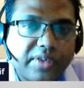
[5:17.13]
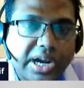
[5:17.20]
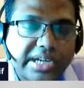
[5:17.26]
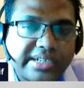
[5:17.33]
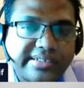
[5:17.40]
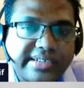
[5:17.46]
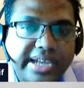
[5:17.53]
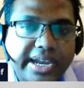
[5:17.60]

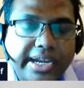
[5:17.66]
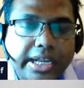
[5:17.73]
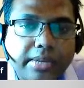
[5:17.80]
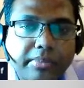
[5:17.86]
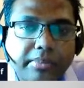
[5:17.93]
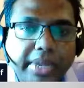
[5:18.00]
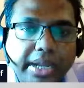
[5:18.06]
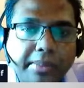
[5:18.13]
understand,
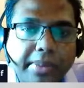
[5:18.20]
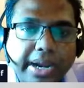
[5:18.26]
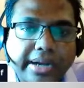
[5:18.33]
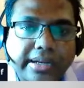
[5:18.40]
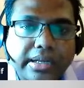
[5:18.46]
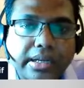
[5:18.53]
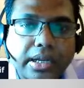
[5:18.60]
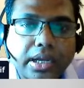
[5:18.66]
and make
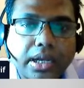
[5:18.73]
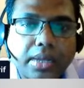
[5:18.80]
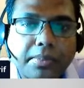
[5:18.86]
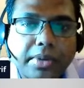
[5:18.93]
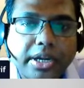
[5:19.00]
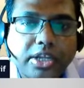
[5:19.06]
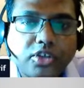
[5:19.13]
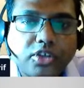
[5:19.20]

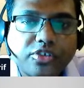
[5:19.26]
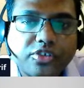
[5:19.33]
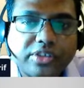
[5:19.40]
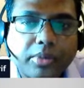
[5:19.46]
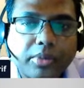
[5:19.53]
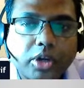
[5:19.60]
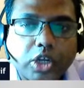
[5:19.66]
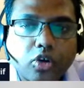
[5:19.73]
predictions
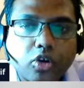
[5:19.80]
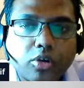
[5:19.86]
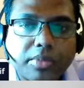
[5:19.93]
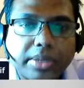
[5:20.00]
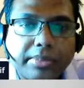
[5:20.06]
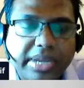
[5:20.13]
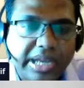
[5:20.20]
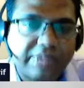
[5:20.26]
about
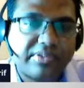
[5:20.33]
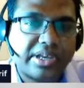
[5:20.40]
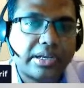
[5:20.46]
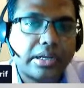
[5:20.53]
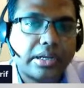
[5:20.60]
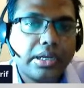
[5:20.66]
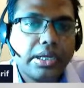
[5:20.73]
economic behavior.